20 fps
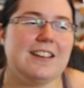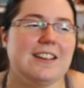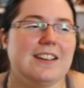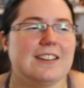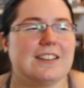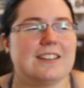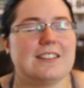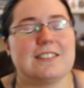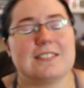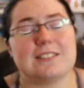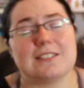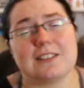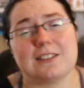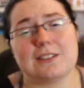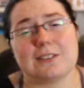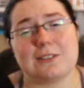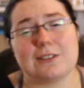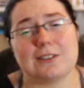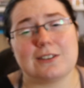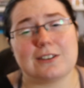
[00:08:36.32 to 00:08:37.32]
It's like,
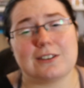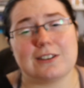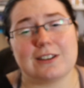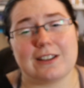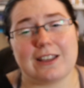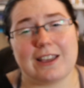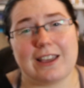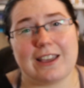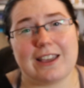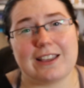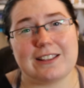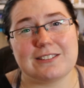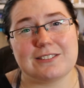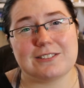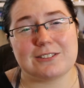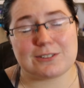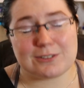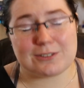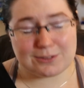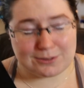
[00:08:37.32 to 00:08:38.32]
oh, Hen,
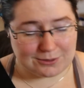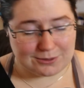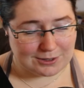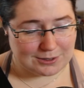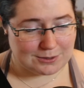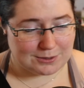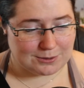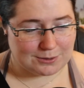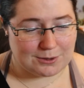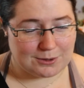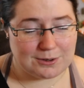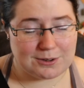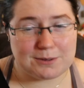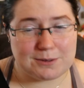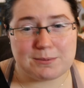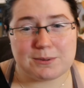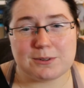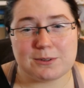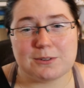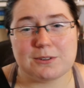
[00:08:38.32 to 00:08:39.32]
you're so
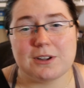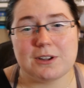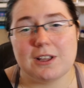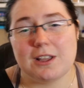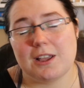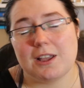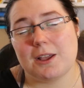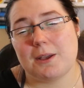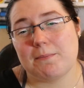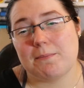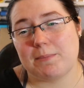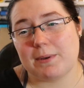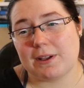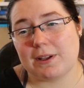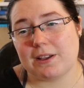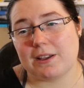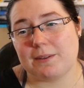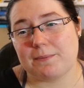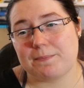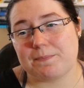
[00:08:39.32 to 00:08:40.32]
adorable.
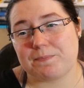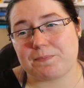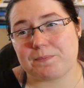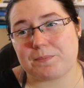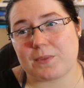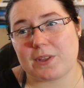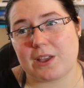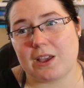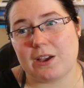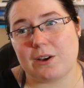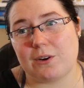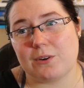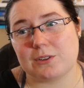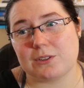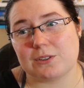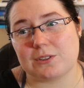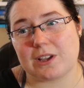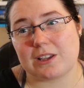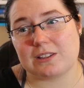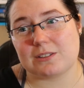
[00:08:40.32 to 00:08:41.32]
But it
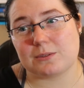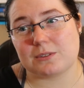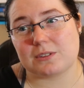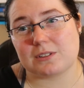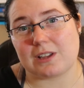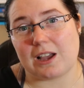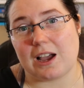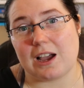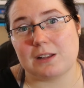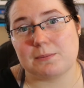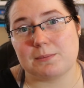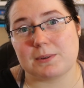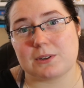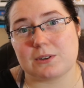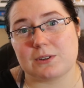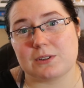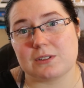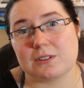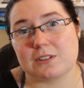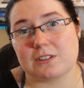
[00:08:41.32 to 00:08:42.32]
also gets sad
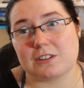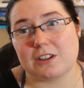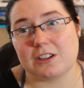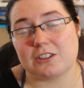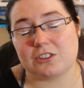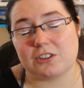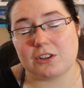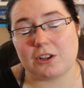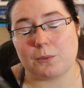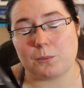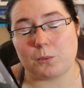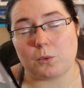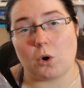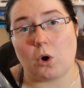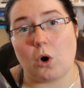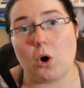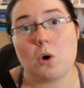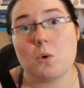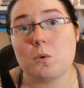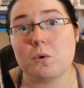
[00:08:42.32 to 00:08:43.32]
because literally
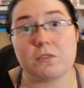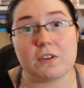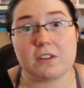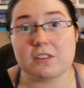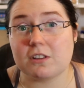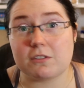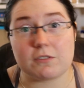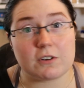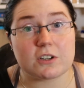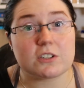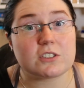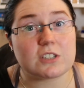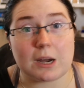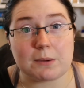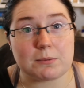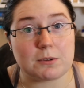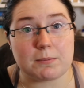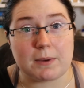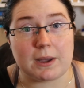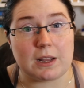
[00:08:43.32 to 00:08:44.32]
all within the first
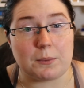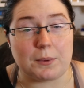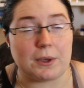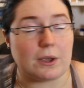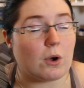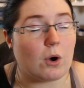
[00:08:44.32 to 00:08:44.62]
chapter, by the way,